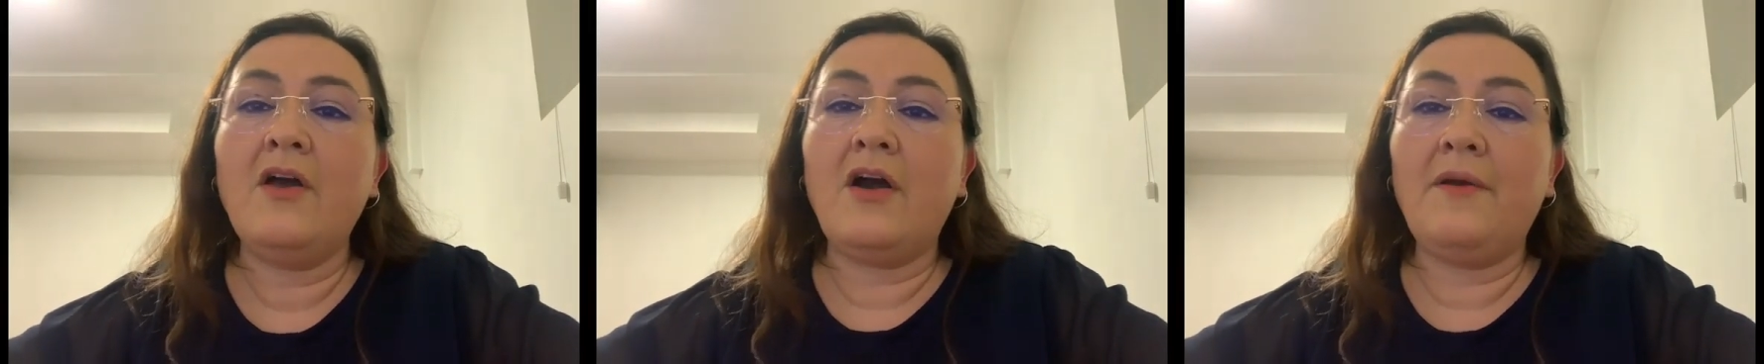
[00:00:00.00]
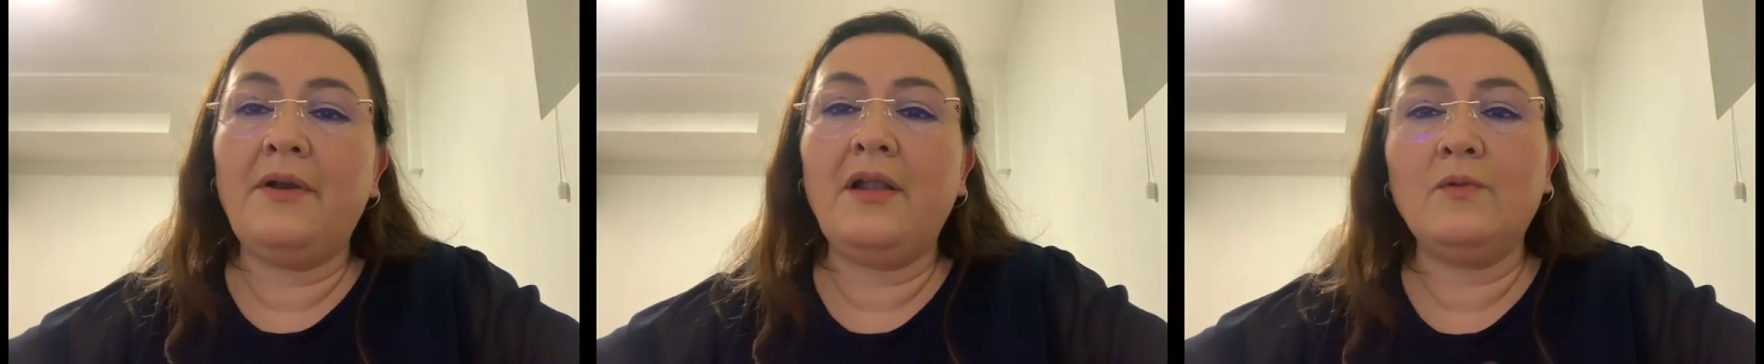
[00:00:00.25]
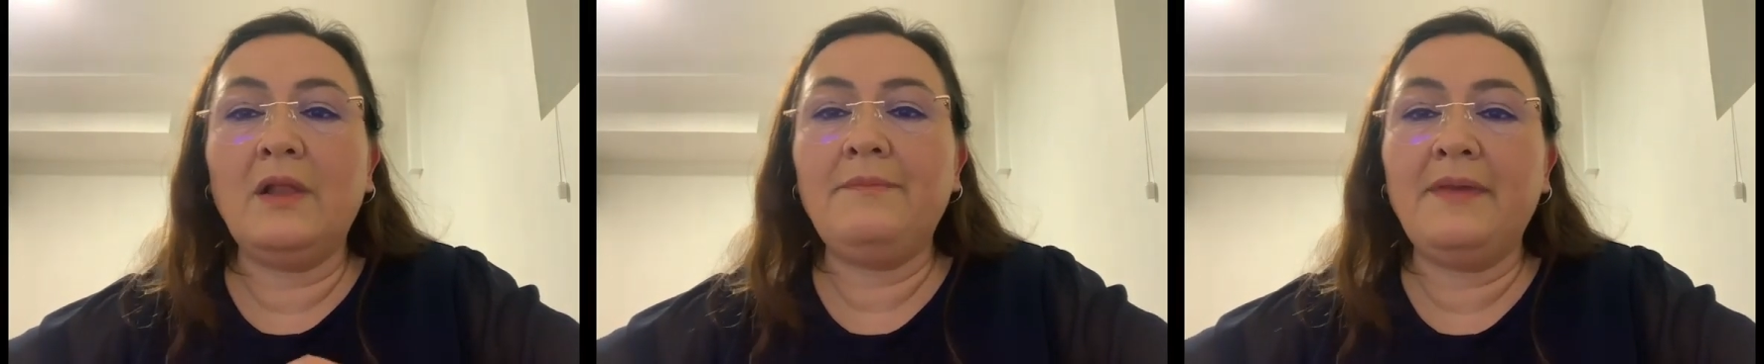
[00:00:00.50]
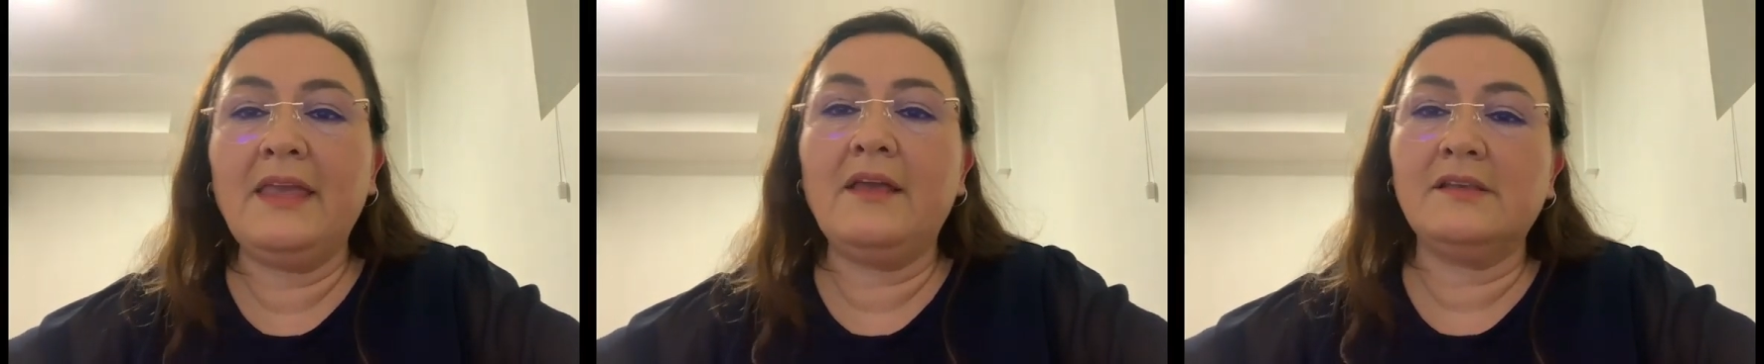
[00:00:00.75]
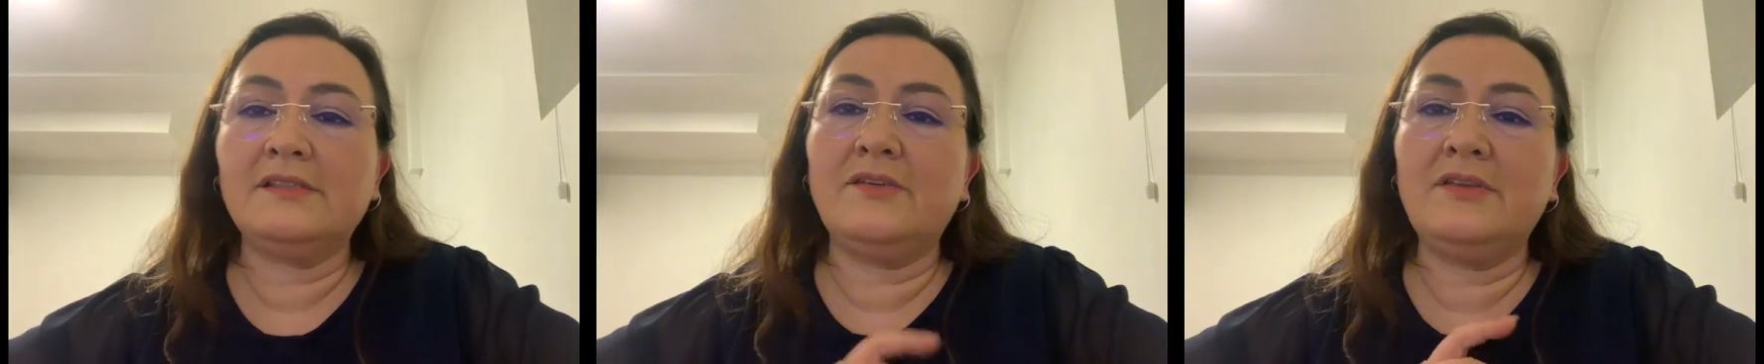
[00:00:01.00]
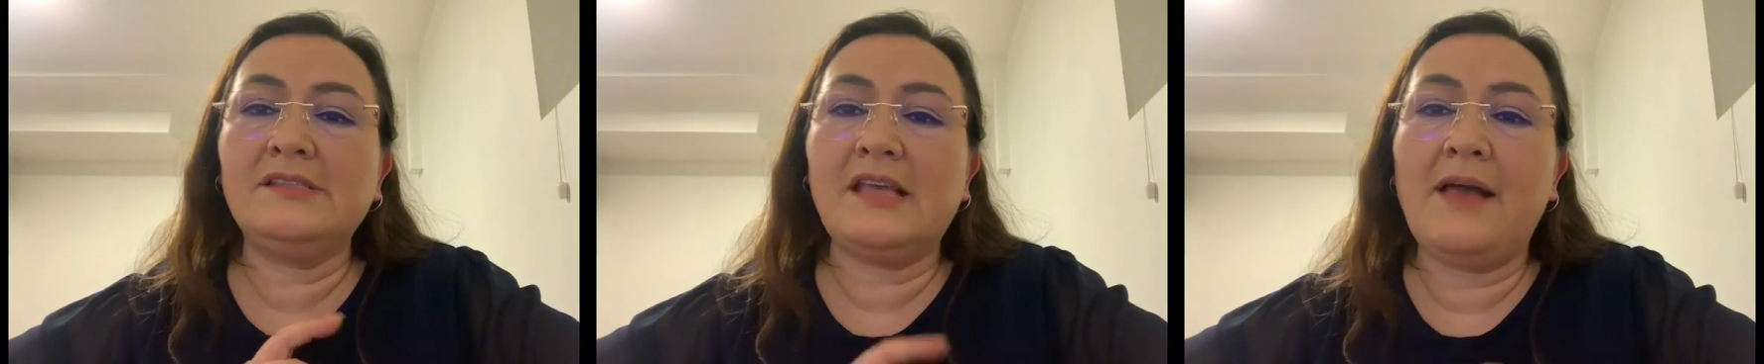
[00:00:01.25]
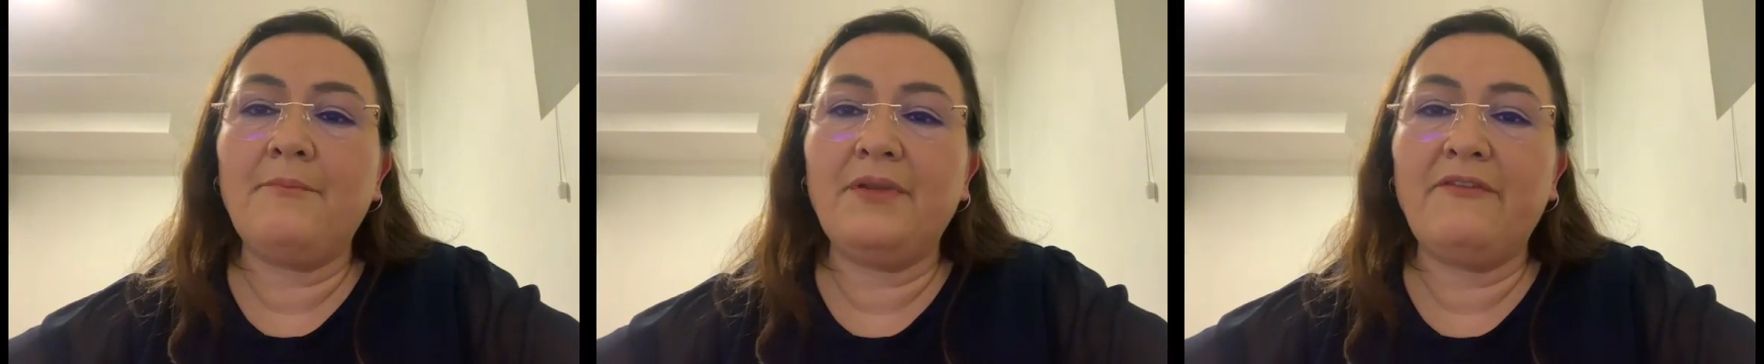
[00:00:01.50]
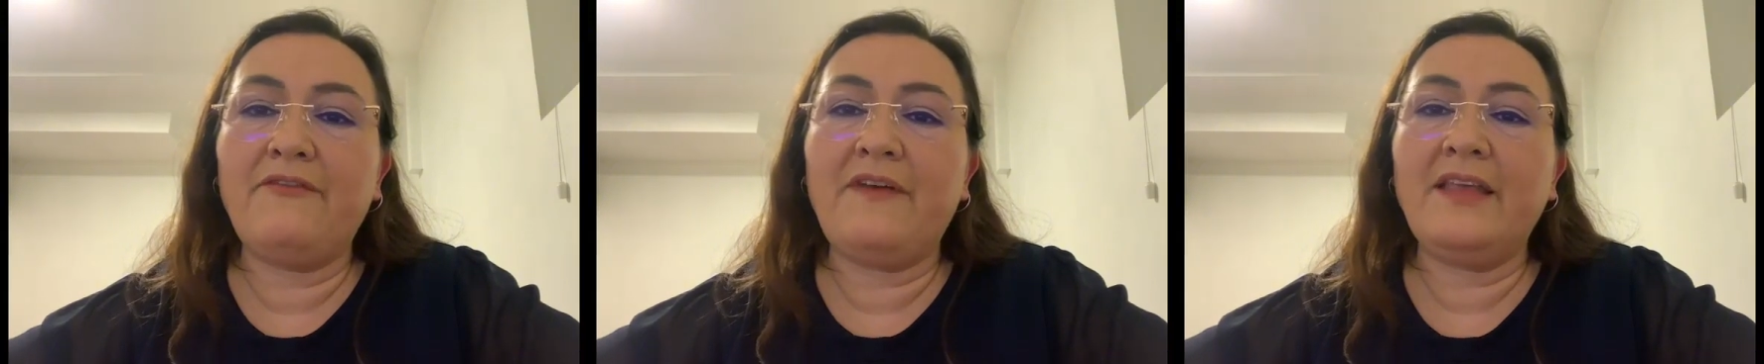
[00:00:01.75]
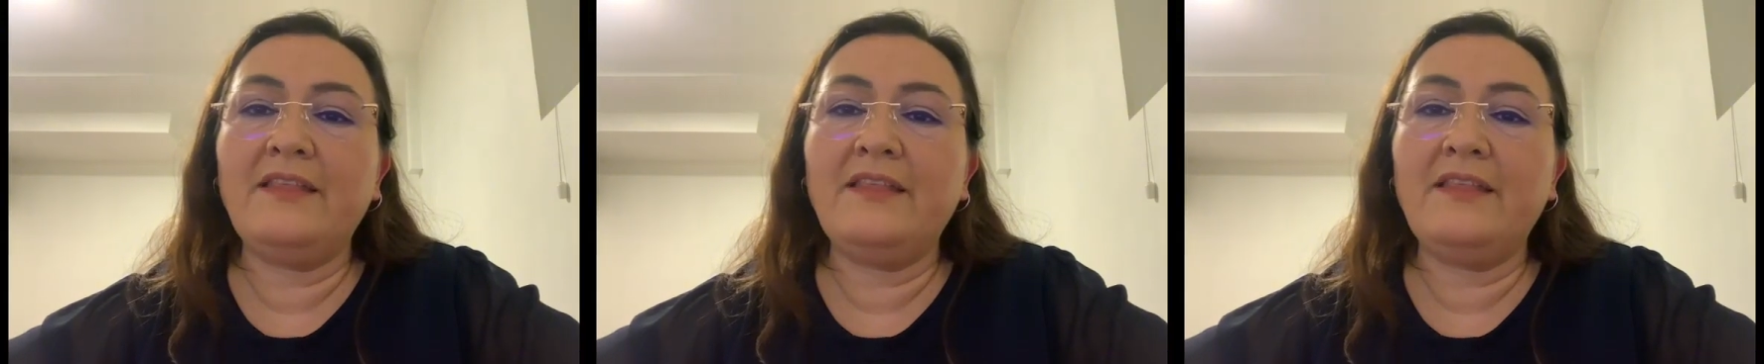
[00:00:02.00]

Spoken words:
overall well-being students amplify